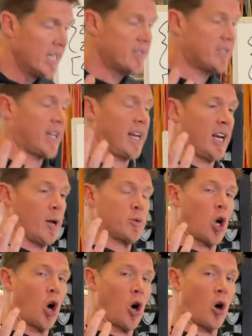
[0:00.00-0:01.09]
standing up
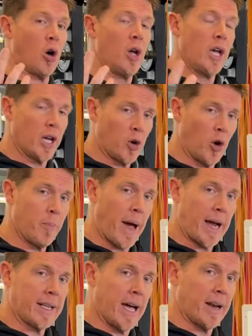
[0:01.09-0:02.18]
tall and going
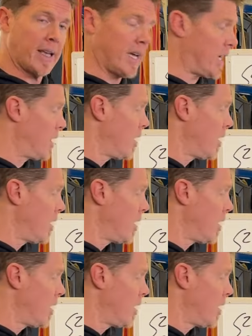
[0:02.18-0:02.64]
back down again,